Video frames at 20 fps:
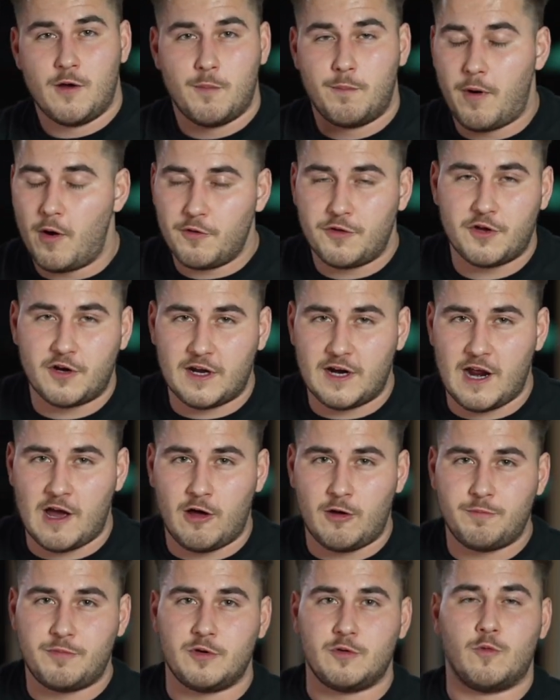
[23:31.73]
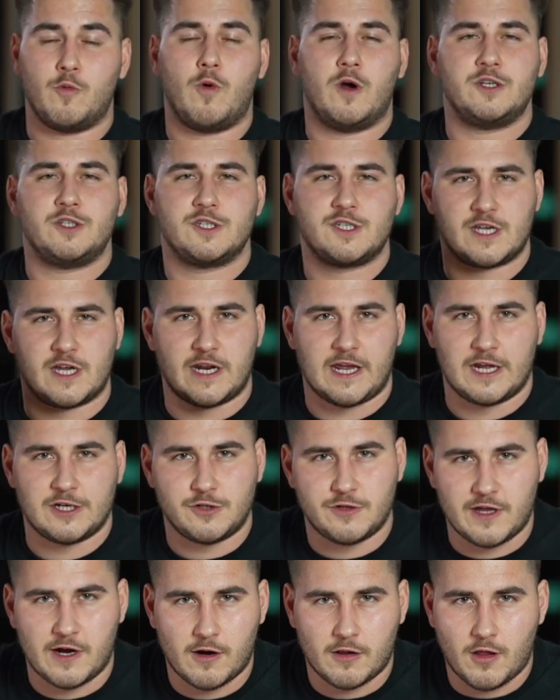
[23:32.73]
Both are going to help you. One's just going to get
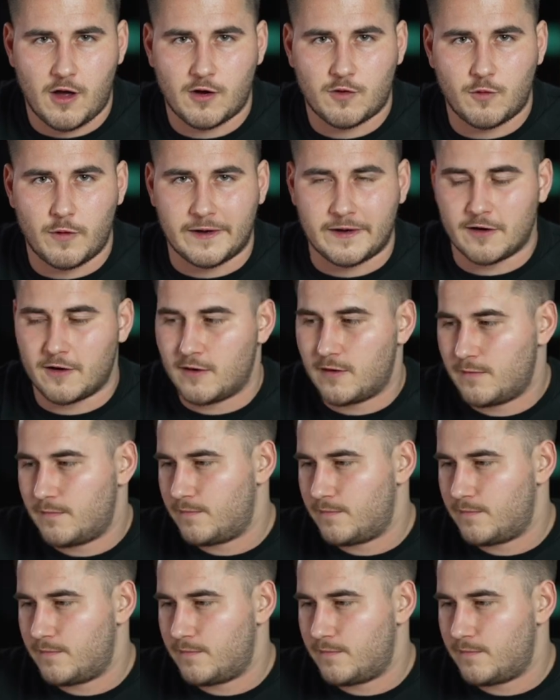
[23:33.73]
you there a lot quicker.